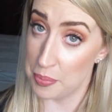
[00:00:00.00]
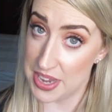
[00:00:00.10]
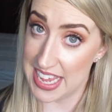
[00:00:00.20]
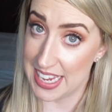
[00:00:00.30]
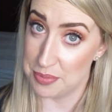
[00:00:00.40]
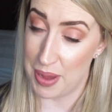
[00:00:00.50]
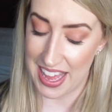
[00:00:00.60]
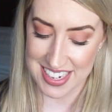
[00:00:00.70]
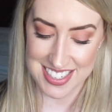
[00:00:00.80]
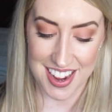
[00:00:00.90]
from the Naked
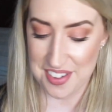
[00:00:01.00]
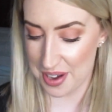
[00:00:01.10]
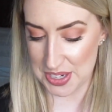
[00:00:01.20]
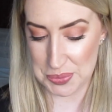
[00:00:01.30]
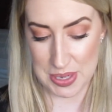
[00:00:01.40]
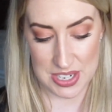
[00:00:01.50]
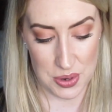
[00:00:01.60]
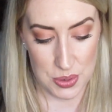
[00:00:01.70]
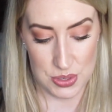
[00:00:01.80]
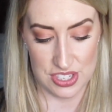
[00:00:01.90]
palette, I graduated
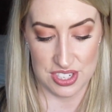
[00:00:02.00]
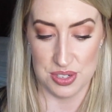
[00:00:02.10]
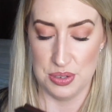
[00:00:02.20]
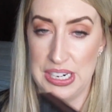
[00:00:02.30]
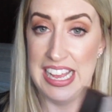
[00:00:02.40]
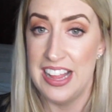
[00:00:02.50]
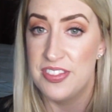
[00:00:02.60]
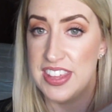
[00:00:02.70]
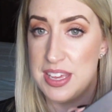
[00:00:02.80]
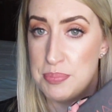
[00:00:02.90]
on to
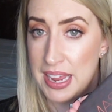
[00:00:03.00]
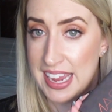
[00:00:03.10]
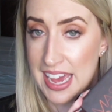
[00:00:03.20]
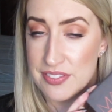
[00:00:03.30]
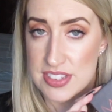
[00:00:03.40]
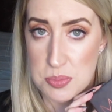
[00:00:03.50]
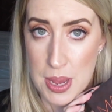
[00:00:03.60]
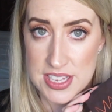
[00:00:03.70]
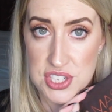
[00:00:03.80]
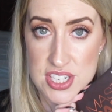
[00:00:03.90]
the Blank Canvas
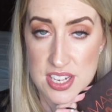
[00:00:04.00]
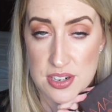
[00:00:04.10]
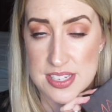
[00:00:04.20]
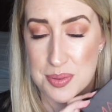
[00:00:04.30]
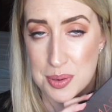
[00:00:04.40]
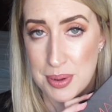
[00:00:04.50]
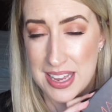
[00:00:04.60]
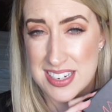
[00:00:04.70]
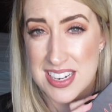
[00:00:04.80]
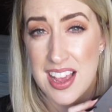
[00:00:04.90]
Master Series 1
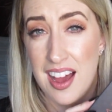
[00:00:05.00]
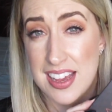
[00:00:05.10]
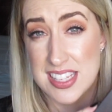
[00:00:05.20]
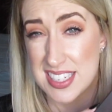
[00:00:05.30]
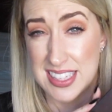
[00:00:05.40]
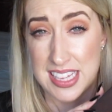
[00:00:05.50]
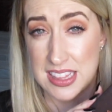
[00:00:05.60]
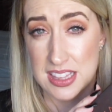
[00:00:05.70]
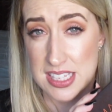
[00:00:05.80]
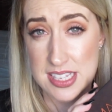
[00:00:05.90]
palette. I still think
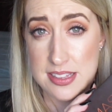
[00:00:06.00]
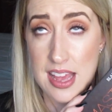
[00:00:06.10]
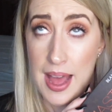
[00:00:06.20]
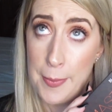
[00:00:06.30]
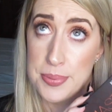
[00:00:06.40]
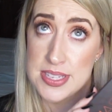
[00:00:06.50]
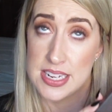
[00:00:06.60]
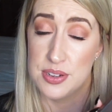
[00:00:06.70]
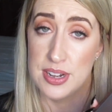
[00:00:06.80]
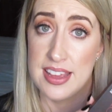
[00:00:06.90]
that this is
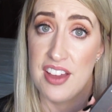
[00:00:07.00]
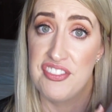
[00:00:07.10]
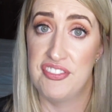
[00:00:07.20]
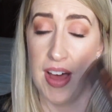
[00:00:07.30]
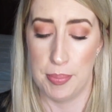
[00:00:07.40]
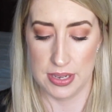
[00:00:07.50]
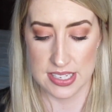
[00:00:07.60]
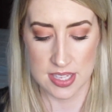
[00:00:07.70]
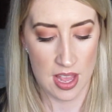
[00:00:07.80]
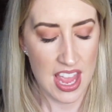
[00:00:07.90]
absolutely
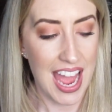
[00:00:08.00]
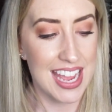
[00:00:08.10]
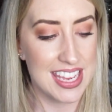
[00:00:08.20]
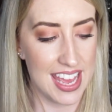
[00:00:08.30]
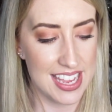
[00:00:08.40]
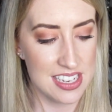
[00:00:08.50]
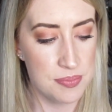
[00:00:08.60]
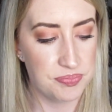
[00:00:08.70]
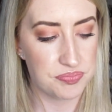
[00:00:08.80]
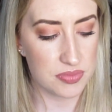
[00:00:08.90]
fabulous. Again,
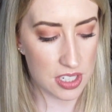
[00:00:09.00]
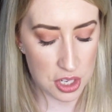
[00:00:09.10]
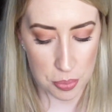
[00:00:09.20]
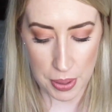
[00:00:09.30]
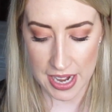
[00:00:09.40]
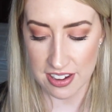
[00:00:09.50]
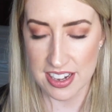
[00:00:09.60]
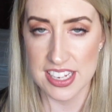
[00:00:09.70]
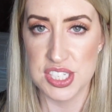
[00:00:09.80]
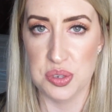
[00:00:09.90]

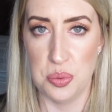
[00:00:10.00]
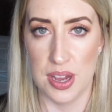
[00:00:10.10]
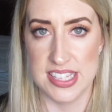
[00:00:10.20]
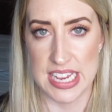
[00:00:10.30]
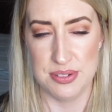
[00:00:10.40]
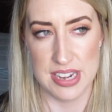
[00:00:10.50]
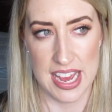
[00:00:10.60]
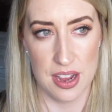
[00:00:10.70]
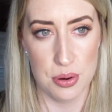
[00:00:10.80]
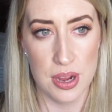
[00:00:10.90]
comparing it to what's out
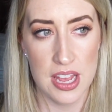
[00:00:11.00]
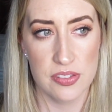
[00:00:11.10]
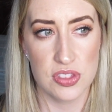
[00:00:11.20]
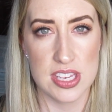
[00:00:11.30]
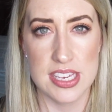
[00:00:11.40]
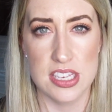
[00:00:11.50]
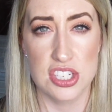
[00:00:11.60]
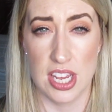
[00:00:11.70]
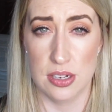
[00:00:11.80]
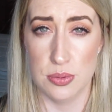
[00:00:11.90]
now, the
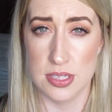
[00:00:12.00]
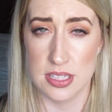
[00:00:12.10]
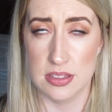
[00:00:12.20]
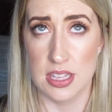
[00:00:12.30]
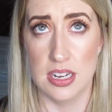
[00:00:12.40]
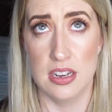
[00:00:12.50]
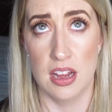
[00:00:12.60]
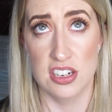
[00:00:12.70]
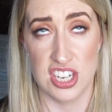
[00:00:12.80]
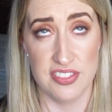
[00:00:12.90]
shadows, the
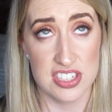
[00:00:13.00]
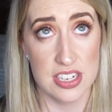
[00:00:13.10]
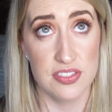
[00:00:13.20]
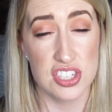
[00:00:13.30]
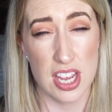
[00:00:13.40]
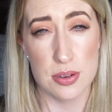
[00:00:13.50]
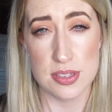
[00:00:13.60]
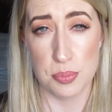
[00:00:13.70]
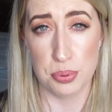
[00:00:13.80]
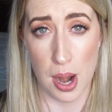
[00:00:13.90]
longevity of the
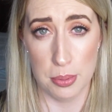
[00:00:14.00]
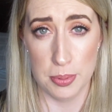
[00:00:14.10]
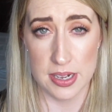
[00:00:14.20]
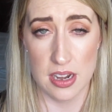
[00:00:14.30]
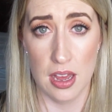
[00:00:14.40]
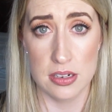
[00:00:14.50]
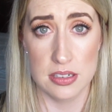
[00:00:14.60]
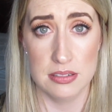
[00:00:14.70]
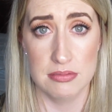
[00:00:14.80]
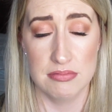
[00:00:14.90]
shadows are probably not
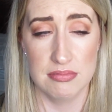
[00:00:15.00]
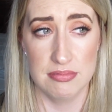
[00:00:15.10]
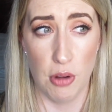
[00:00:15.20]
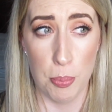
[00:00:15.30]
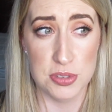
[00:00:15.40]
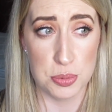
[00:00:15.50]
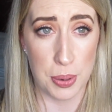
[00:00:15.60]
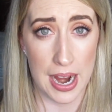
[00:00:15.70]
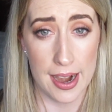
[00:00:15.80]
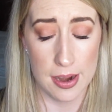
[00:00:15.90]
up to
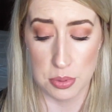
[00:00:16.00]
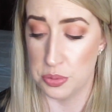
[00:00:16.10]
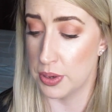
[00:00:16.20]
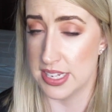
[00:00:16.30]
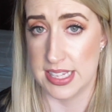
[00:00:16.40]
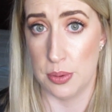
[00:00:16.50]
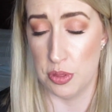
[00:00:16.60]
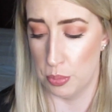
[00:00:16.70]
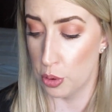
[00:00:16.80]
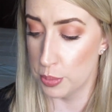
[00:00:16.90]
par with what is out at
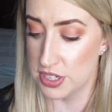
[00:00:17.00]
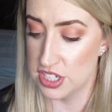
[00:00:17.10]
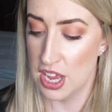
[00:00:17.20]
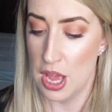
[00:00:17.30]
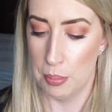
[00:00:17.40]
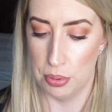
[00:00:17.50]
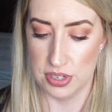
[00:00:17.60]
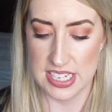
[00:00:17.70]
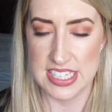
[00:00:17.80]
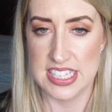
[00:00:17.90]
the moment
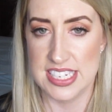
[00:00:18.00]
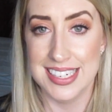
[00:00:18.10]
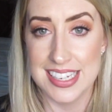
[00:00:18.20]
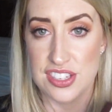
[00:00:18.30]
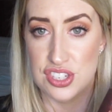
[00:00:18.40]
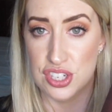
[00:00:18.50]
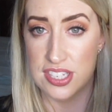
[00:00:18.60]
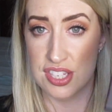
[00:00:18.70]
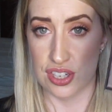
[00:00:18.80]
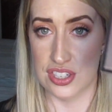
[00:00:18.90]
but it still is
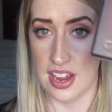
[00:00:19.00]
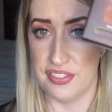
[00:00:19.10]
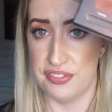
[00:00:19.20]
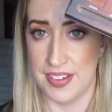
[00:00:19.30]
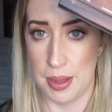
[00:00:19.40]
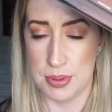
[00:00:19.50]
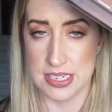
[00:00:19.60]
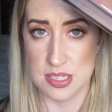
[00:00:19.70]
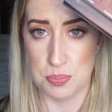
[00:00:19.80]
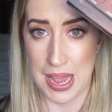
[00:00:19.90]
just such a
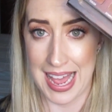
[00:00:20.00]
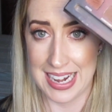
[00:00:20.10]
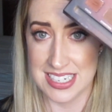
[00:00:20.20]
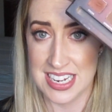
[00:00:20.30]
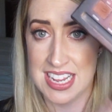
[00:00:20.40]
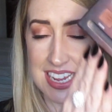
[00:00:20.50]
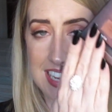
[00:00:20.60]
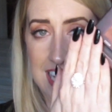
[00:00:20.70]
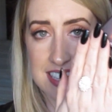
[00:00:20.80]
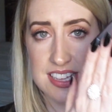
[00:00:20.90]
fabulous palette
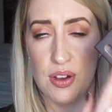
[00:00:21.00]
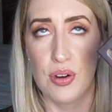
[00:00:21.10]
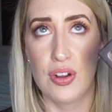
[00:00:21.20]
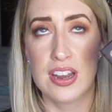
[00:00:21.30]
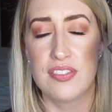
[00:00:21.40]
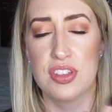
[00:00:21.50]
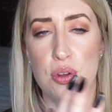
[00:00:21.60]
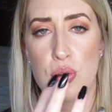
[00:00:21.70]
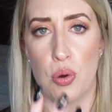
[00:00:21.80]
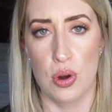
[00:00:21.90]
it has all of the
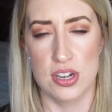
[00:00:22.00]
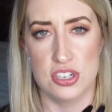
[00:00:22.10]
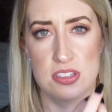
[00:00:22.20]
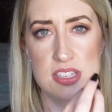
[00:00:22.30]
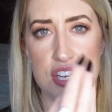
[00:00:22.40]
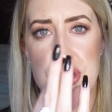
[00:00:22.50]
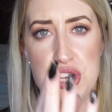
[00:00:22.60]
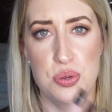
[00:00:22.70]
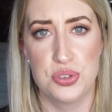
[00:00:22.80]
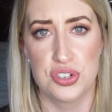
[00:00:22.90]
gorgeous
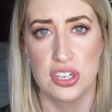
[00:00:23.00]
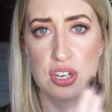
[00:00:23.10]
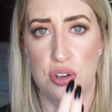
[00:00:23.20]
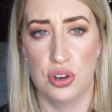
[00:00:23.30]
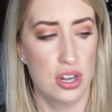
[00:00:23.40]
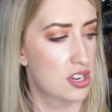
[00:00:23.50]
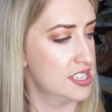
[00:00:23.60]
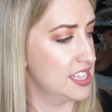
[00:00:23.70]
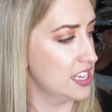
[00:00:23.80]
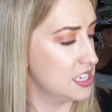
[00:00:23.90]
neutral
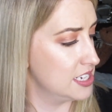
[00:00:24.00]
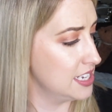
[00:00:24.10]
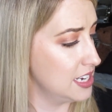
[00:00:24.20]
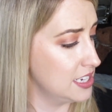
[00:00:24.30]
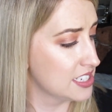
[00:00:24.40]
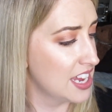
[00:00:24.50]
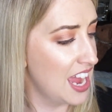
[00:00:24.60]
colors that you need